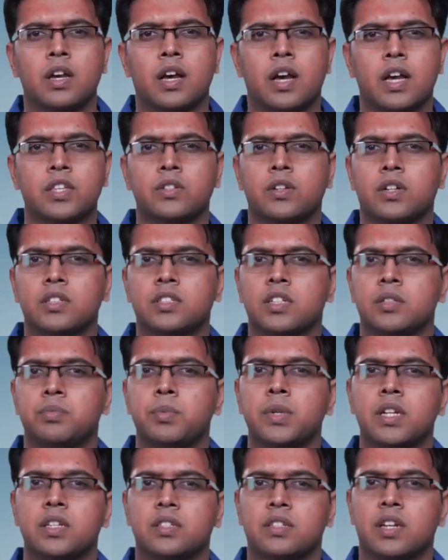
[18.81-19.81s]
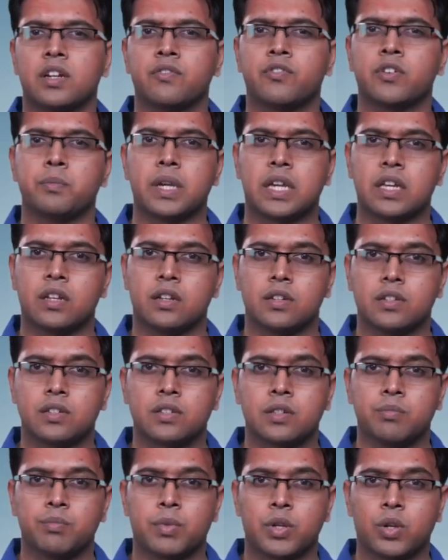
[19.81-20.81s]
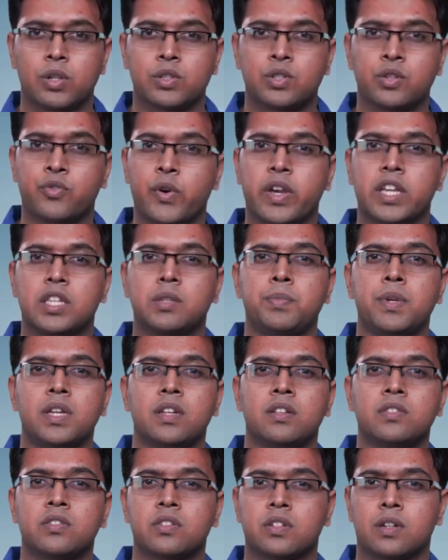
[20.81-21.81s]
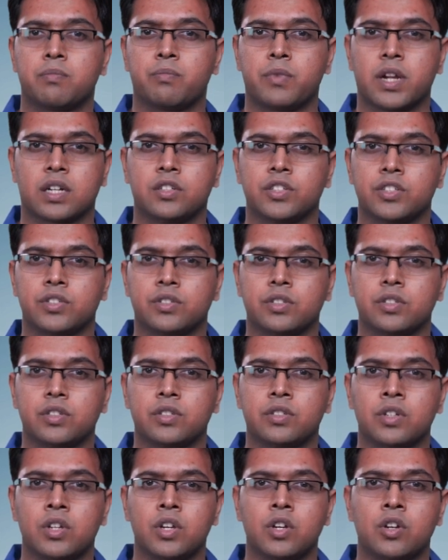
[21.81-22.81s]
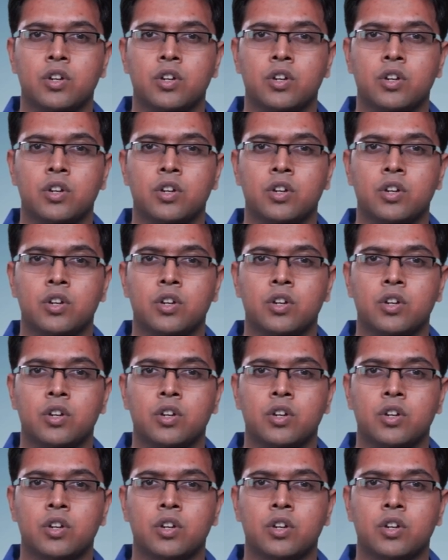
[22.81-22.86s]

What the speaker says: has not just been designed for beginners but also for experienced Scrum practitioners